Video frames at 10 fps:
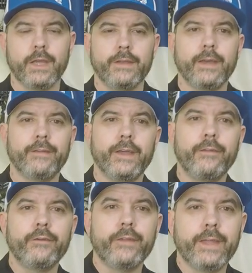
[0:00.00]
Now the
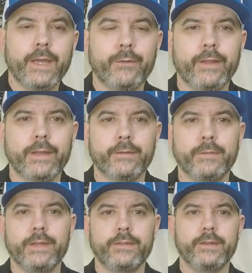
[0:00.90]
other thing I would like to
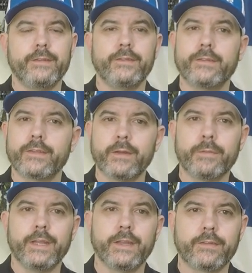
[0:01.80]
mention, this is gonna
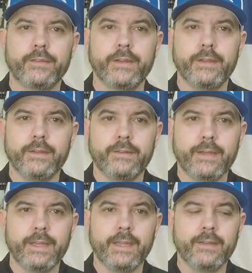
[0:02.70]
be an extended
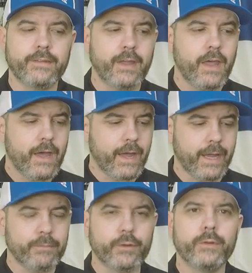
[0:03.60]
test. I
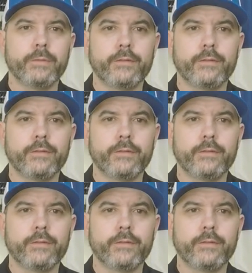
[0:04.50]
am doing my